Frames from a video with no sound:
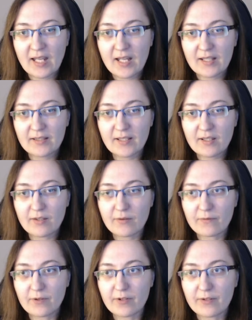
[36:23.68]
Thank you
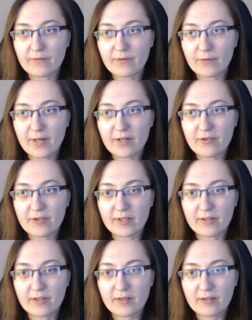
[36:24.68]
for your
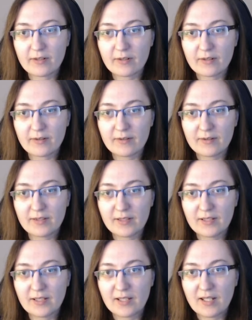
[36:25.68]
information.
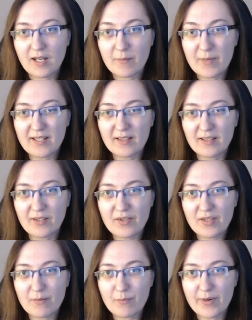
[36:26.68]
I mean, it looks
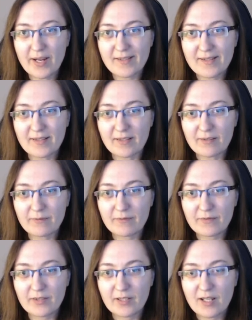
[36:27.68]
impressive.
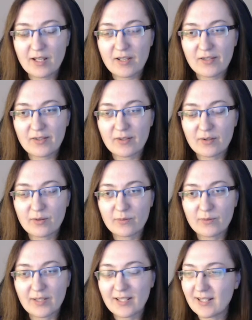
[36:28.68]

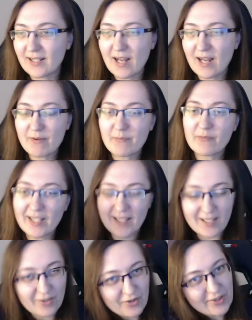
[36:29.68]
So now I'm really
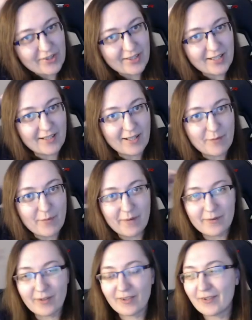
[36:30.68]
interested about
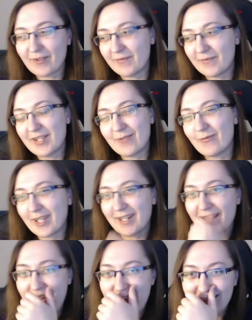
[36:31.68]
the lore of this freaking
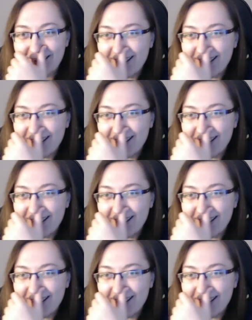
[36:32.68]
hand.